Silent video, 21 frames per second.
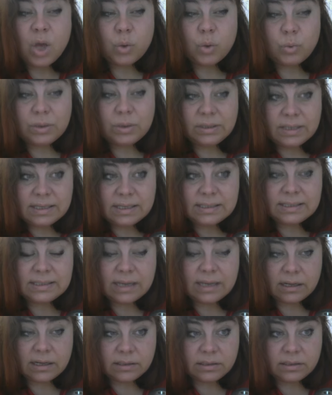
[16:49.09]
With this
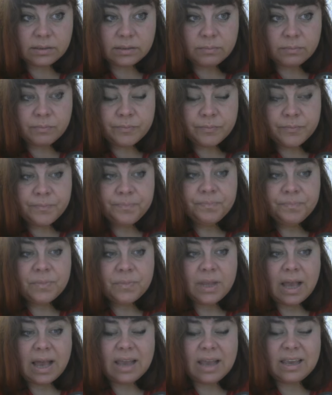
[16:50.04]
Saturn,
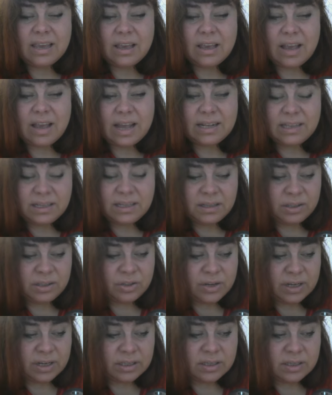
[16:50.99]
I
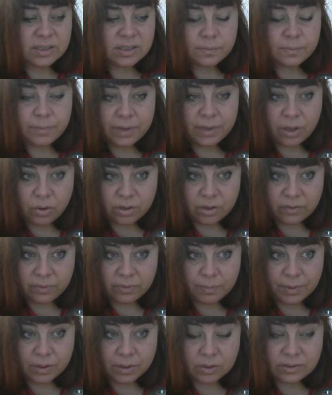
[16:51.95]
didn't read his
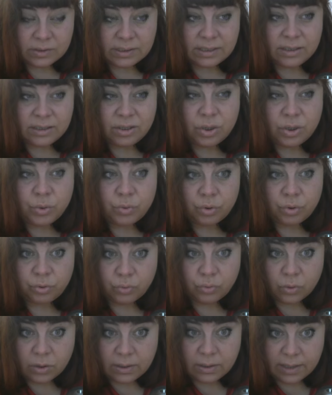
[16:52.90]
biography because I didn't
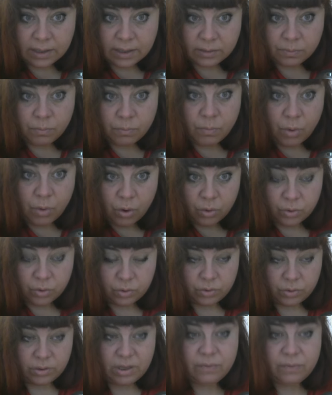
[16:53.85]
want to connect
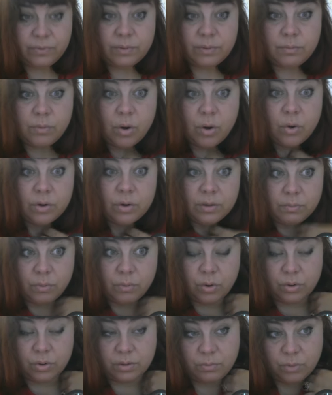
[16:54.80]
more, even more and
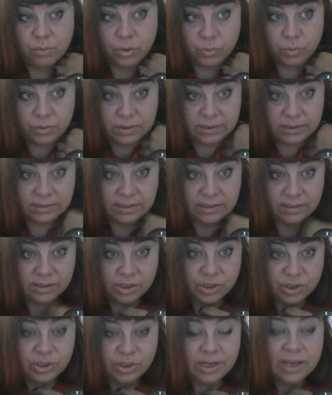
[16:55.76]
more and more with his
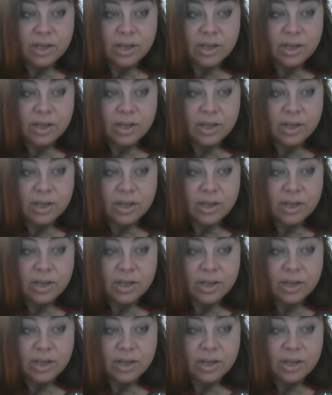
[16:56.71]
energy.